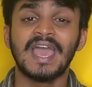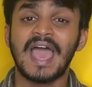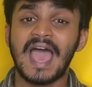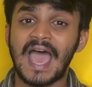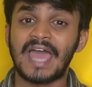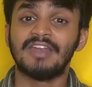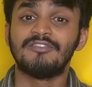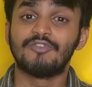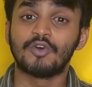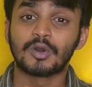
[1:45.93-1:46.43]
And
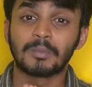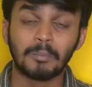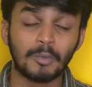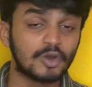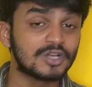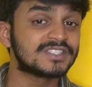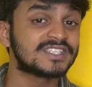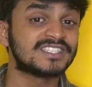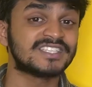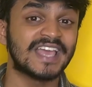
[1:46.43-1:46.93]
for more
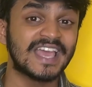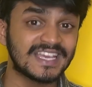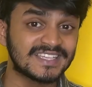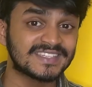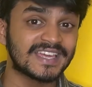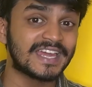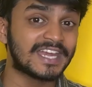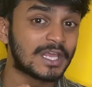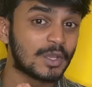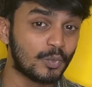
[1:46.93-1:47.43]
such
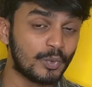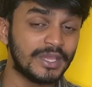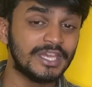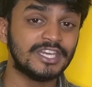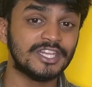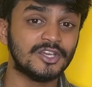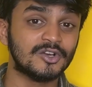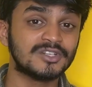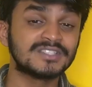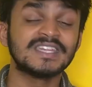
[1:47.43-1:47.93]
exciting
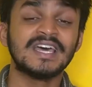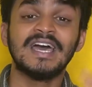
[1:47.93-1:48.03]
videos,